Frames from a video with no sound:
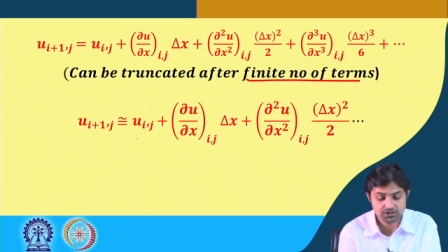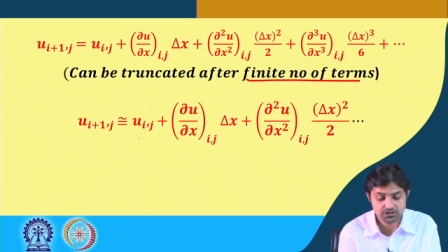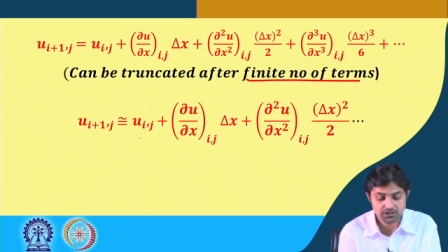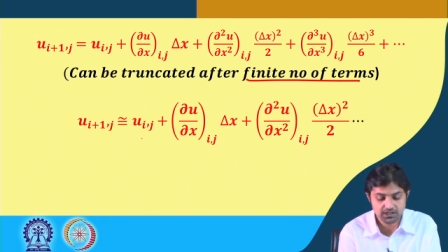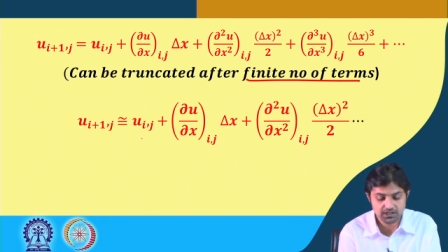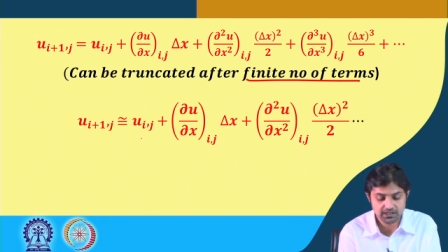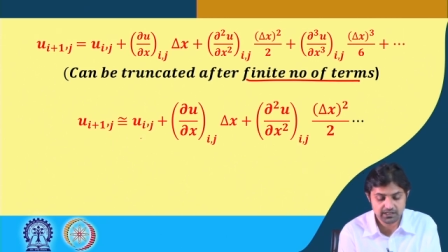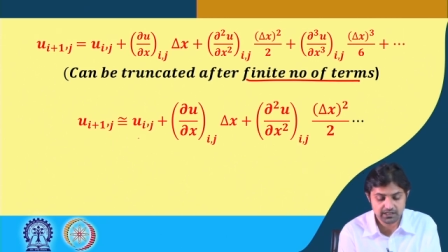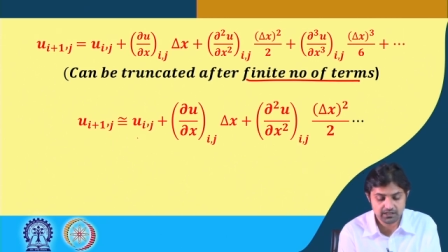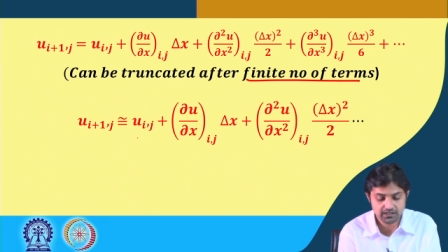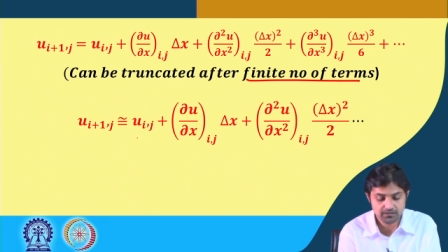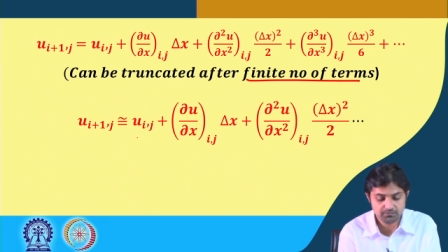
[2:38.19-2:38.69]
j
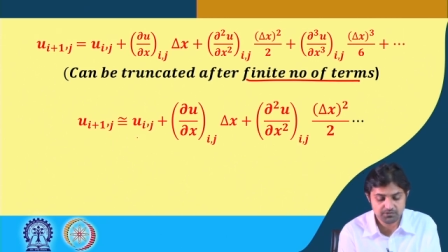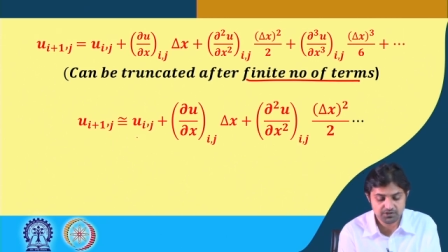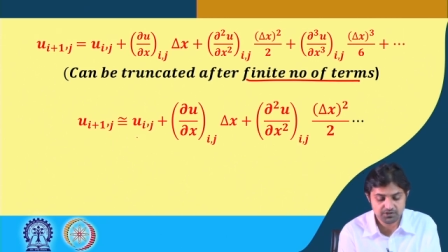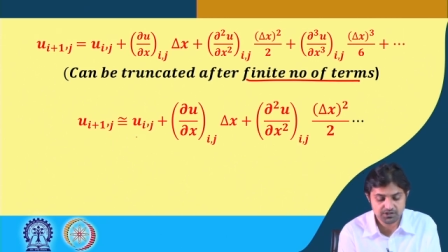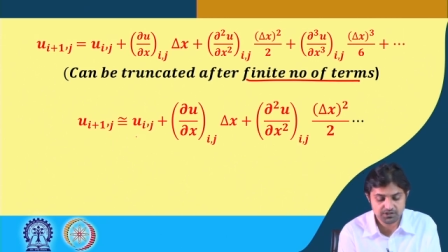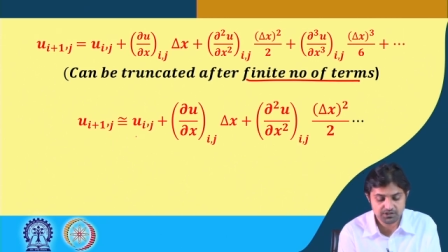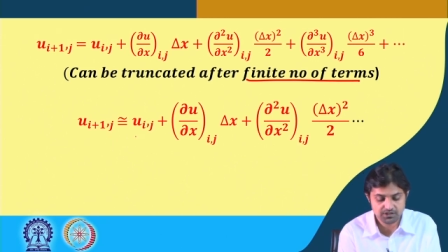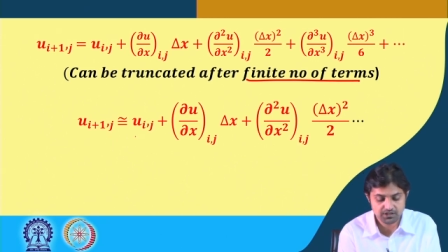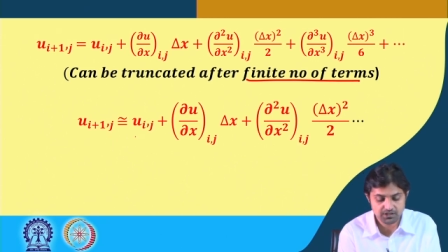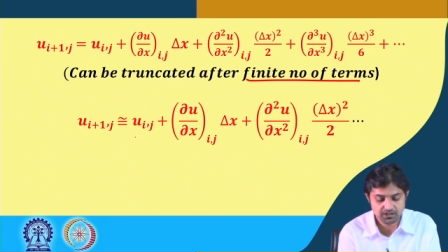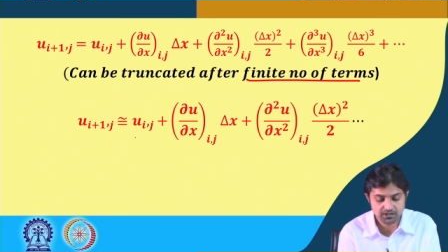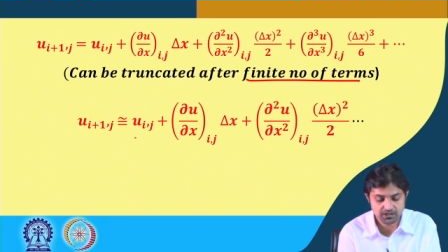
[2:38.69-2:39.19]
can be
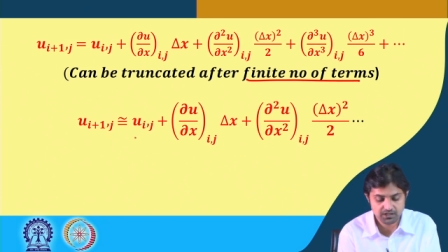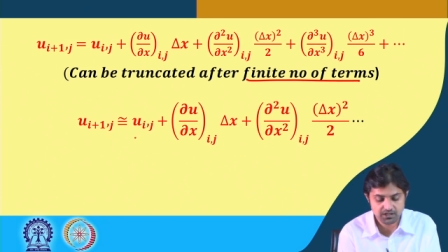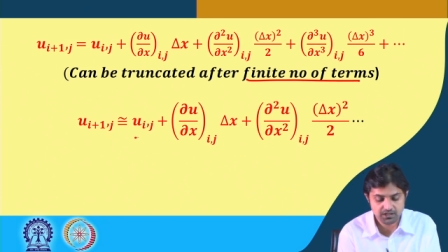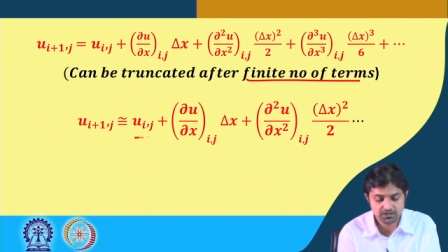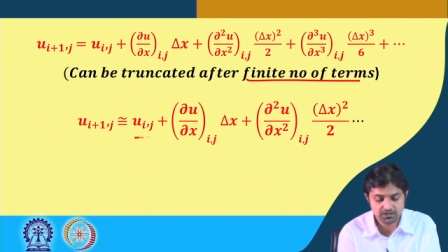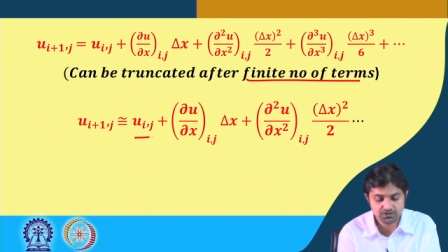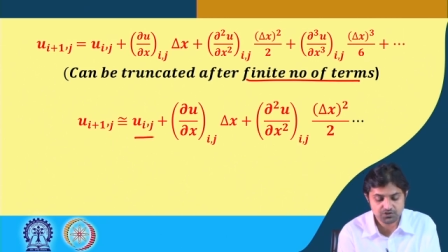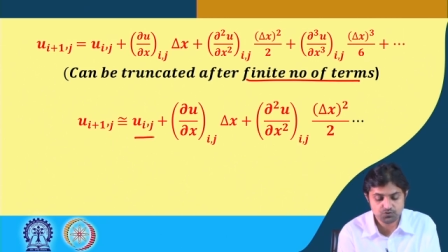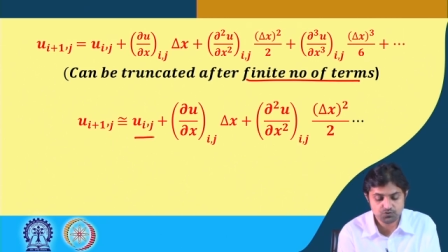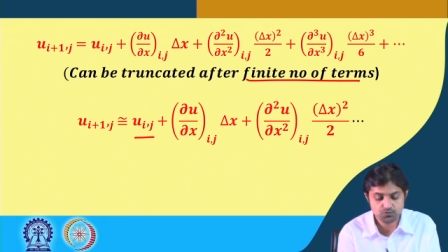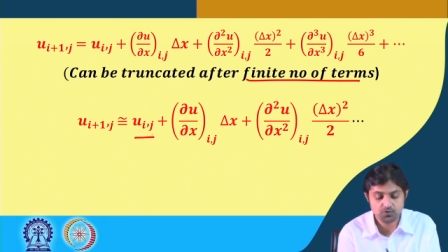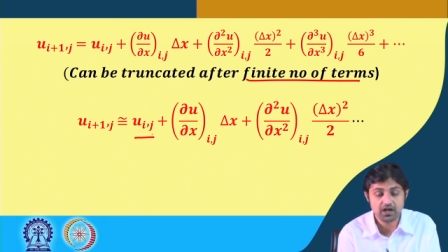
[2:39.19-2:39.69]
written
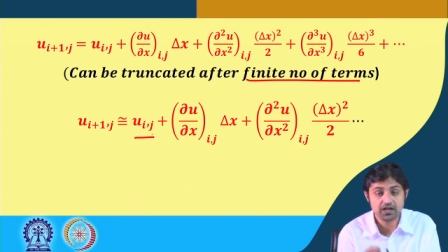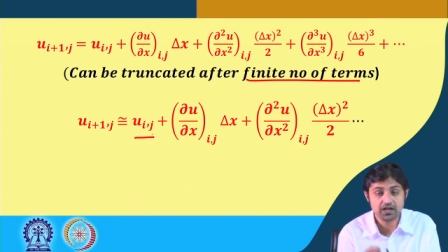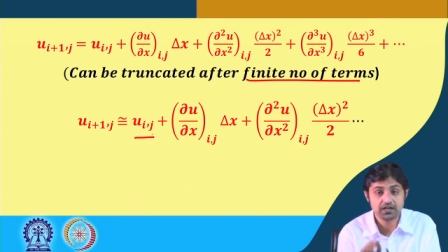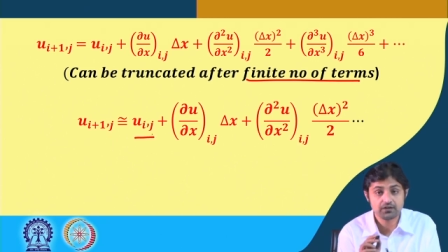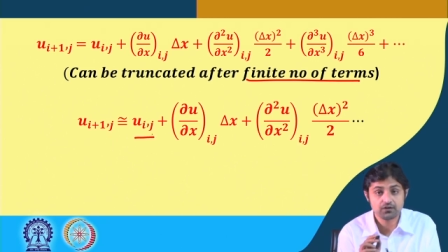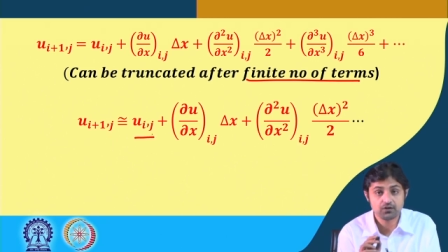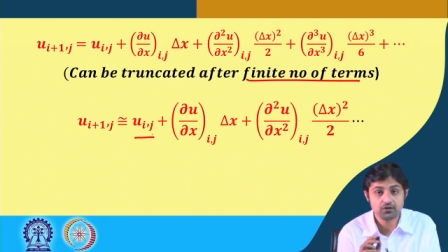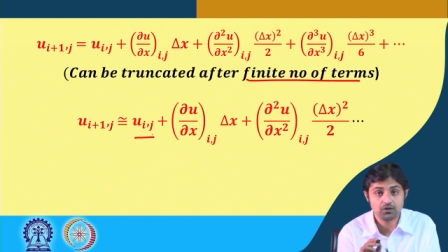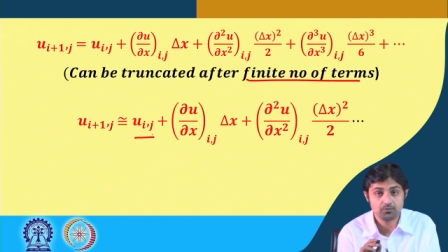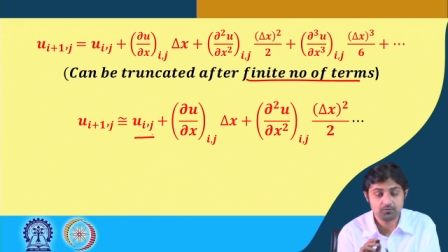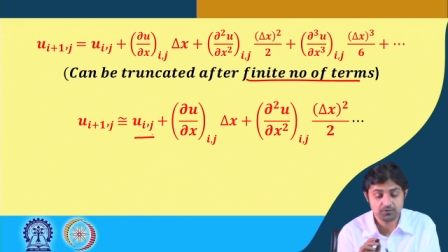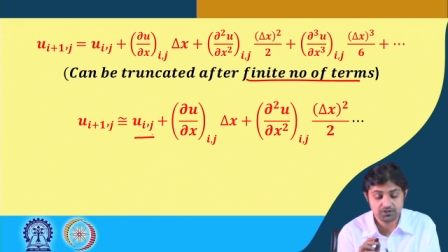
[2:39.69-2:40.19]
as u i
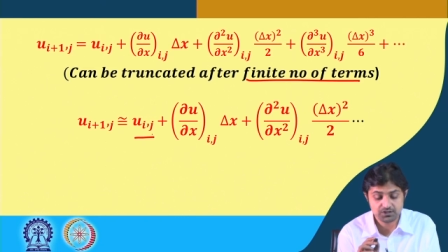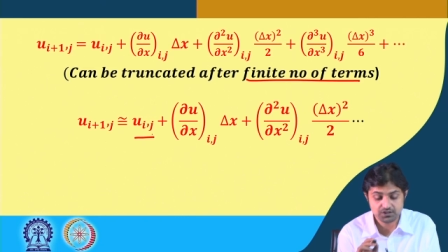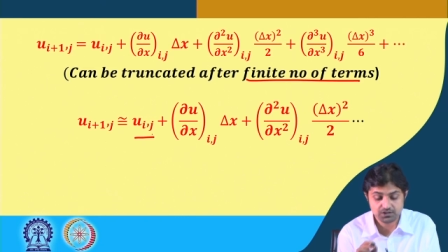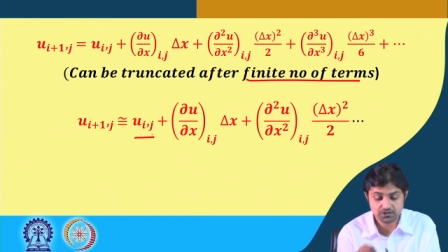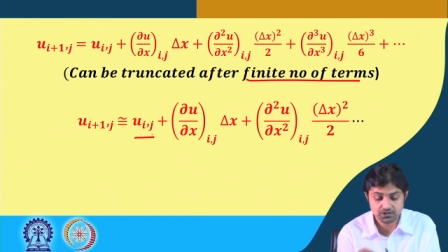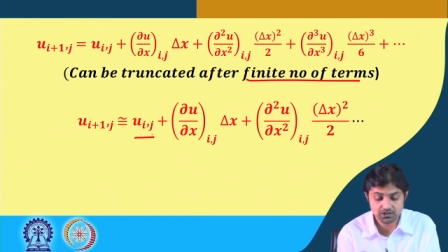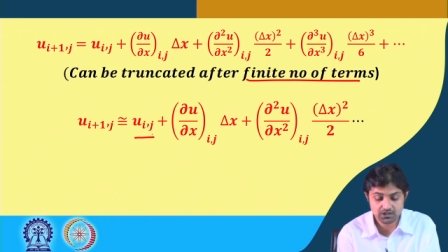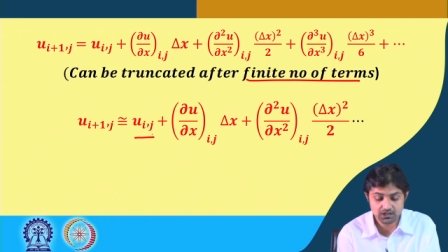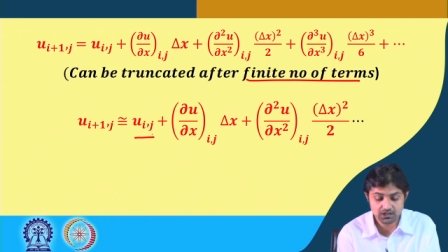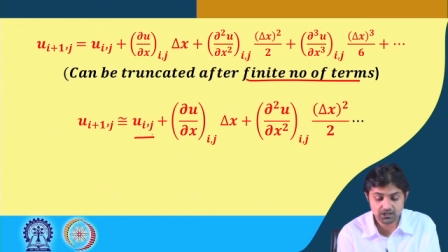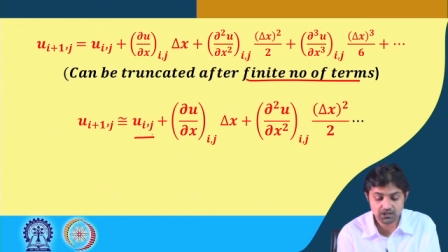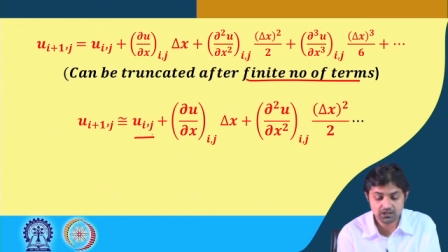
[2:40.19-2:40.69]
comma
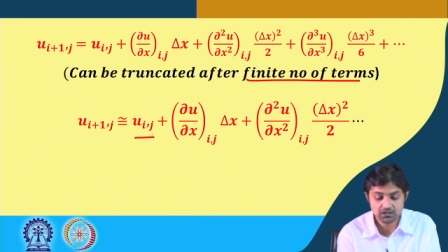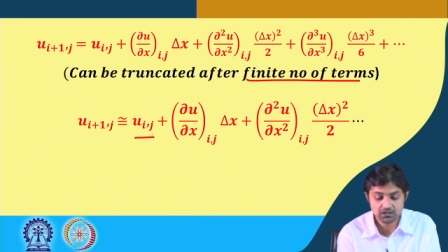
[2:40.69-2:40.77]
j